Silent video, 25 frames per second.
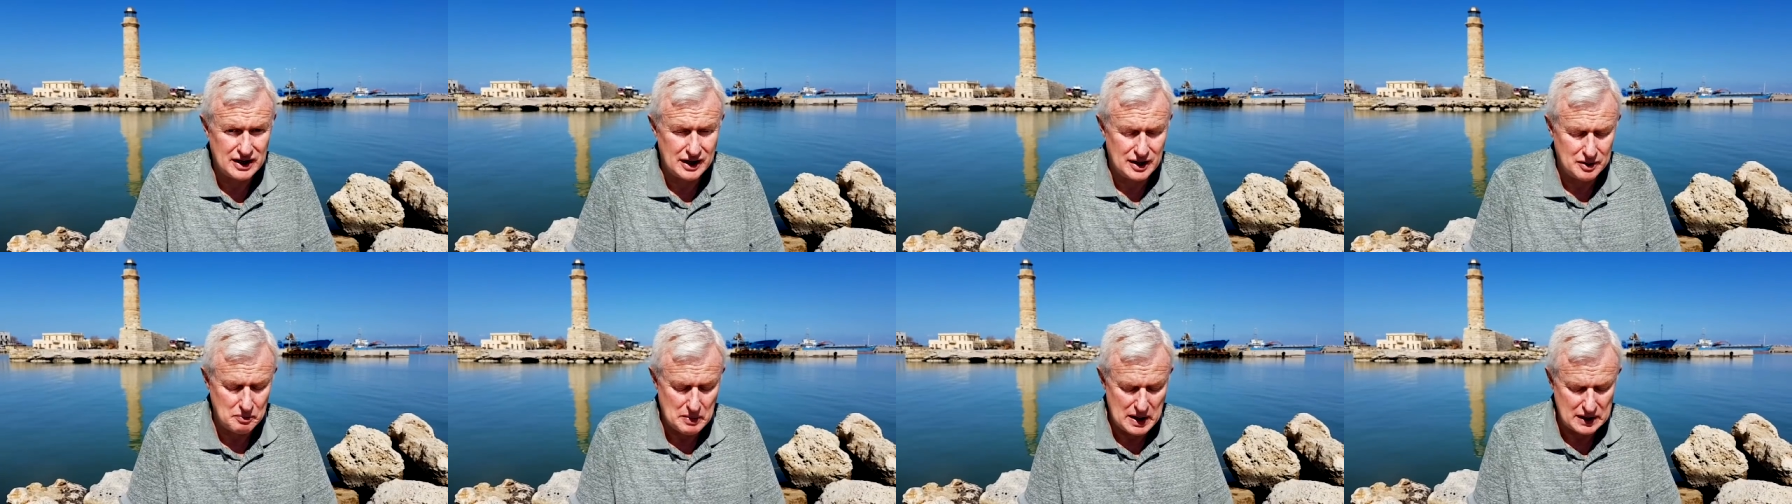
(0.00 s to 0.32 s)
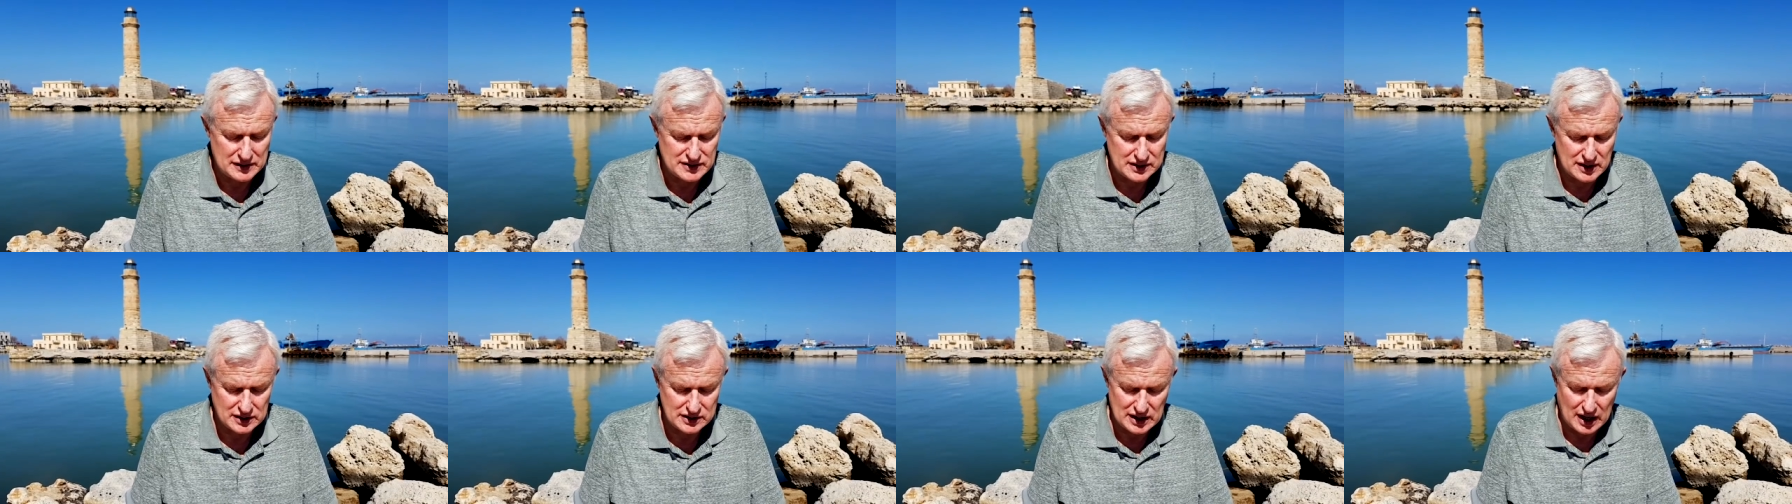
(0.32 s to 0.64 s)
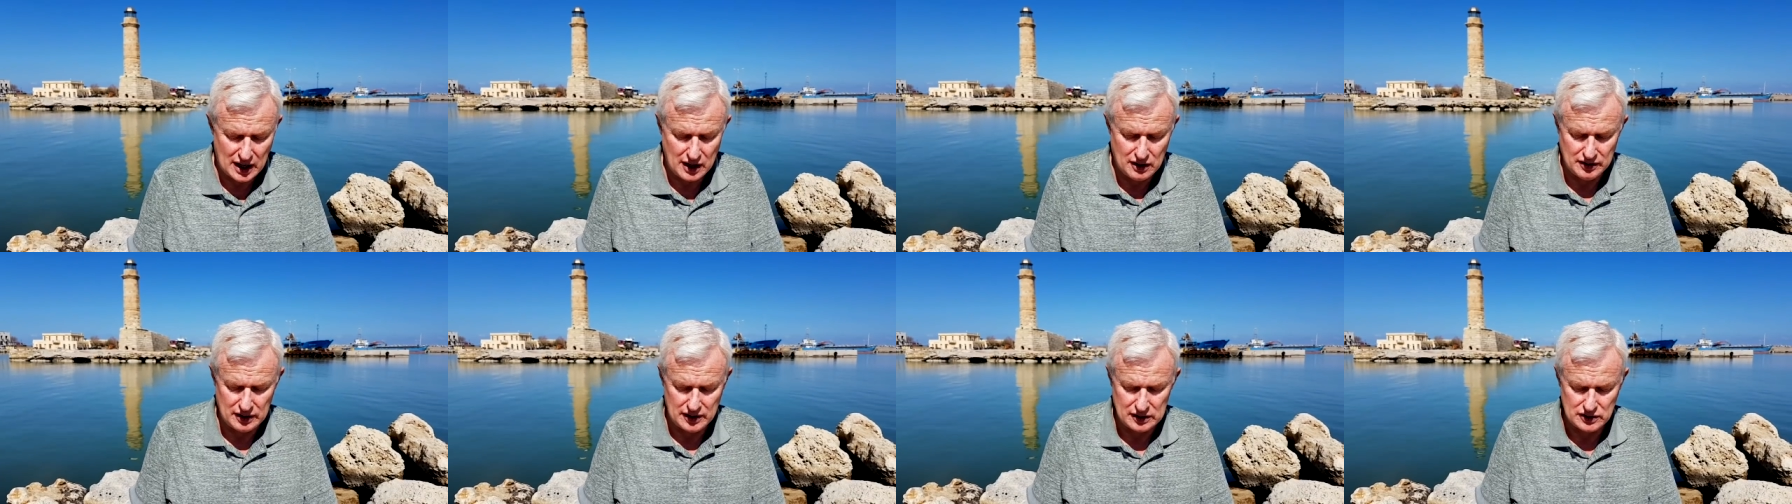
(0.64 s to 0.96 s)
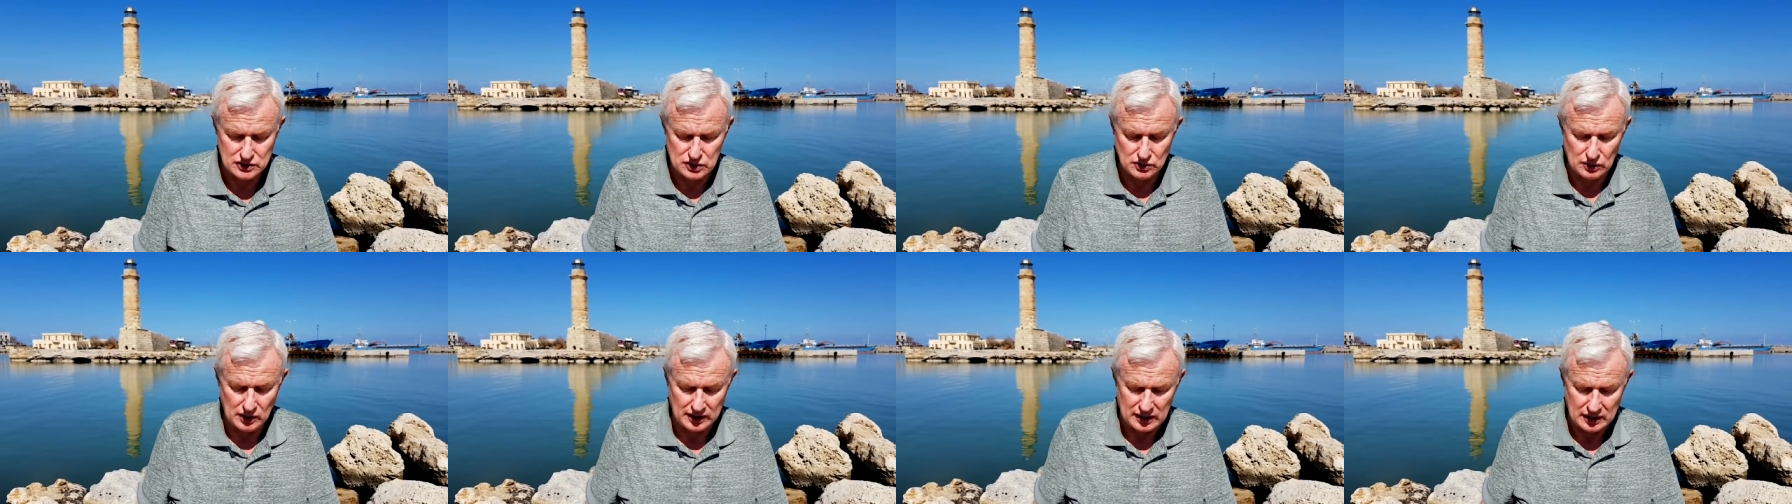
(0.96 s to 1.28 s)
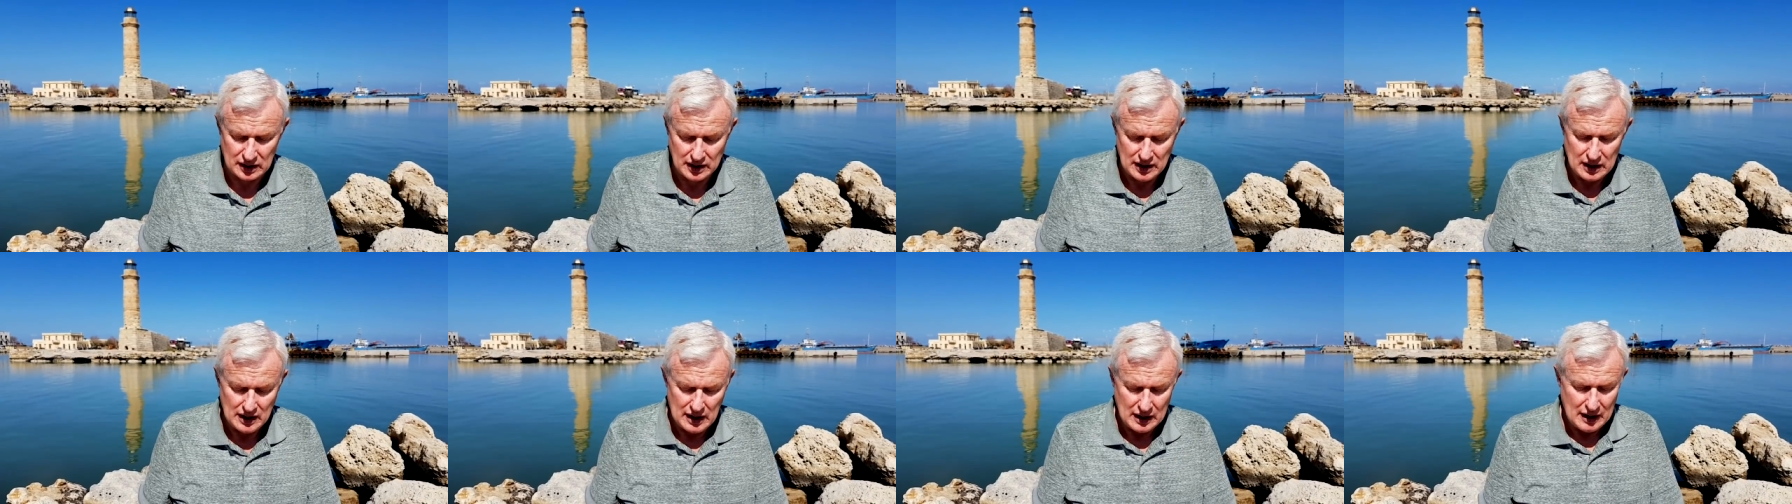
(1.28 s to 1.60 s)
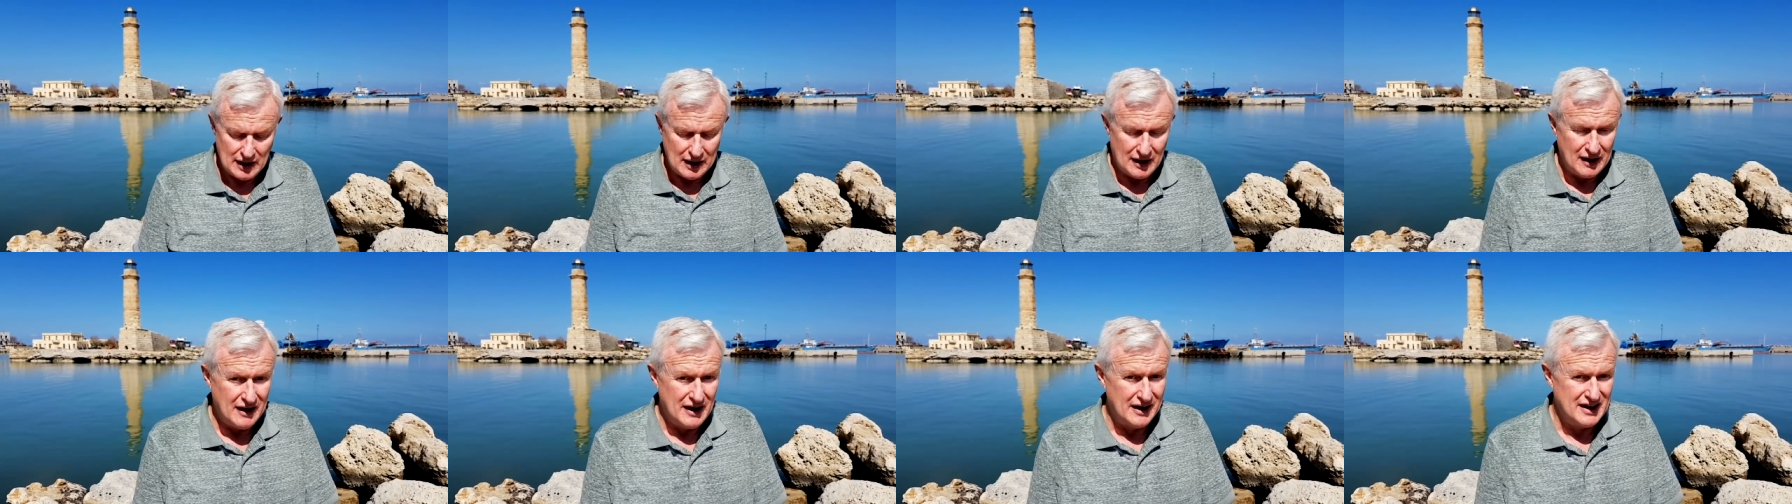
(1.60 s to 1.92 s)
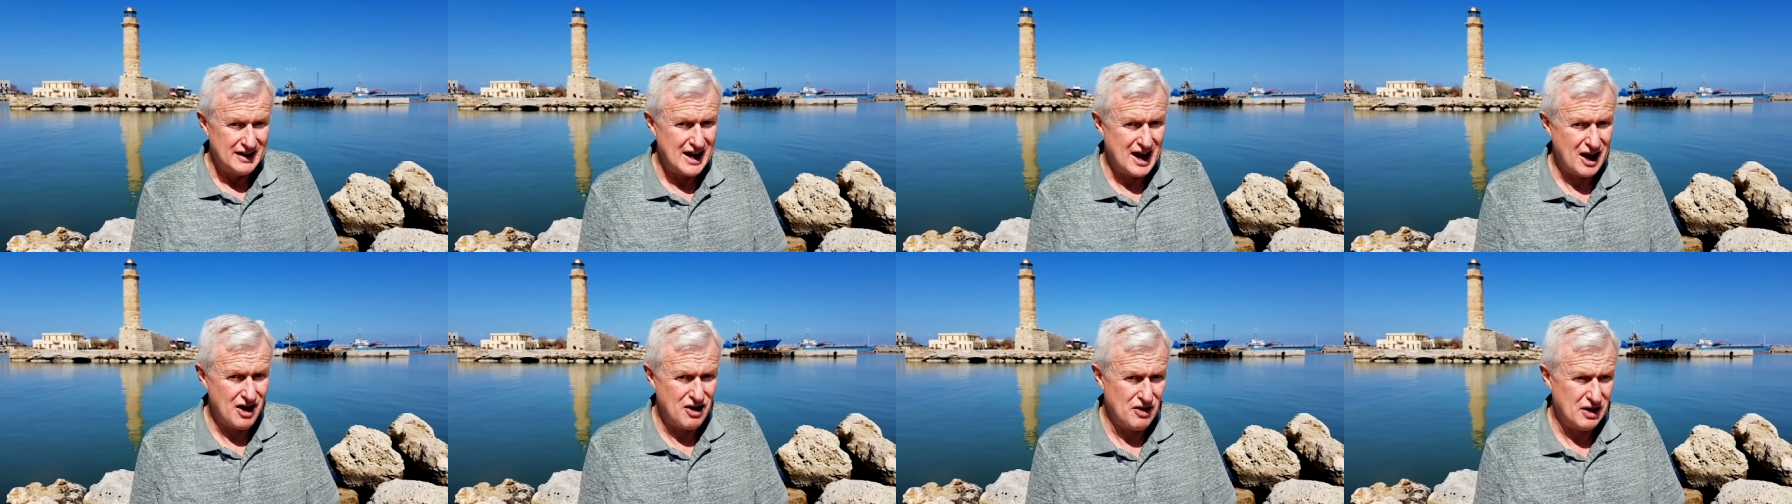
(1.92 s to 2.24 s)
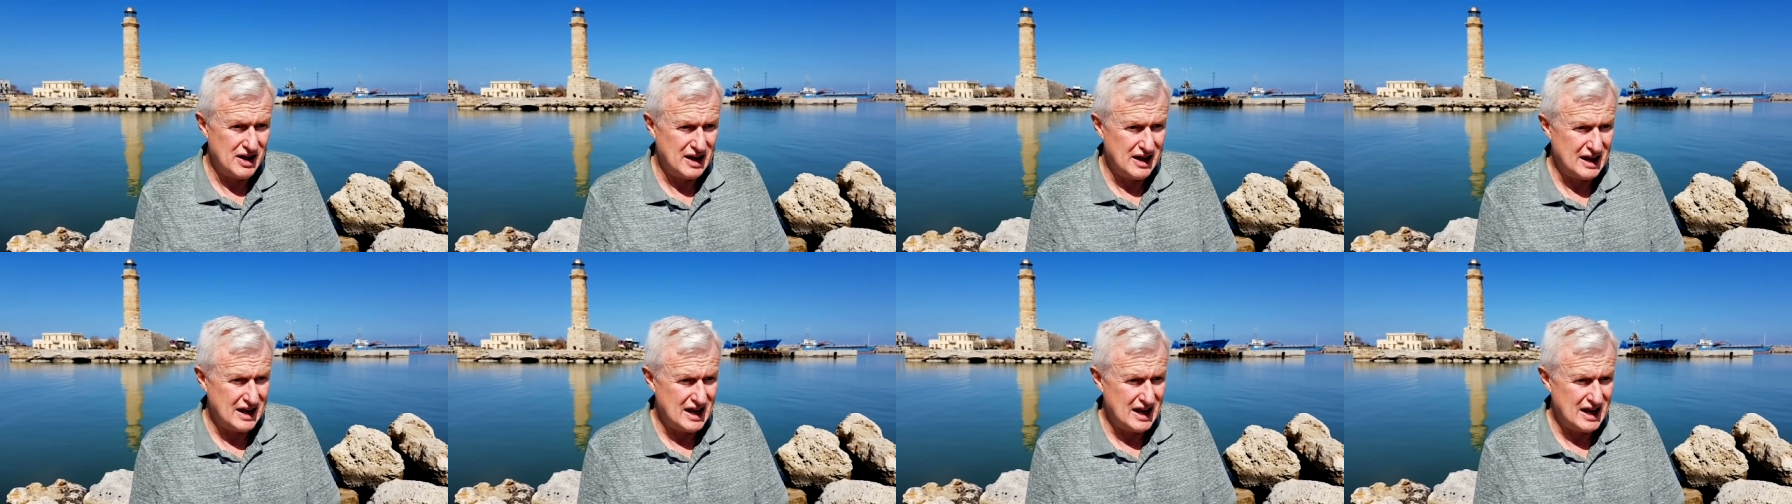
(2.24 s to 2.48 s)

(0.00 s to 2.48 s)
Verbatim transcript: get a message out into it now